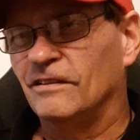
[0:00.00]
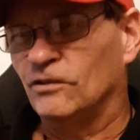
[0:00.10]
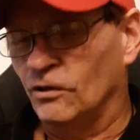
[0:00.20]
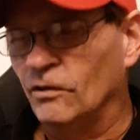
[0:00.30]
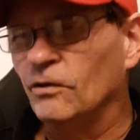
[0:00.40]

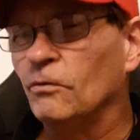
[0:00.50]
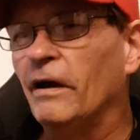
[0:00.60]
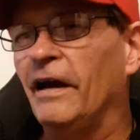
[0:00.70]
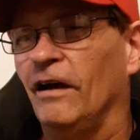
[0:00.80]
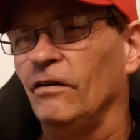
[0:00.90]
turned
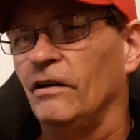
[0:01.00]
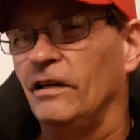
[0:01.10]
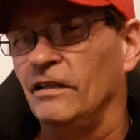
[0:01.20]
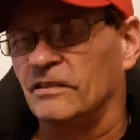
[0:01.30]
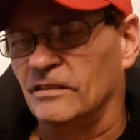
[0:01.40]
around
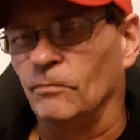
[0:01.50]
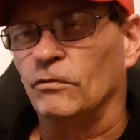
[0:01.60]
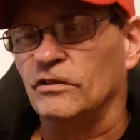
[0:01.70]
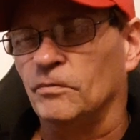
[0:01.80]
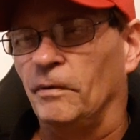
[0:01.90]
in some
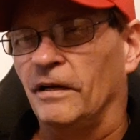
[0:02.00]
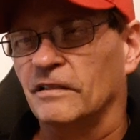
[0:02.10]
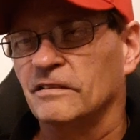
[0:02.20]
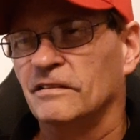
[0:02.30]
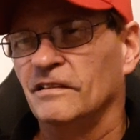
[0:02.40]
respects.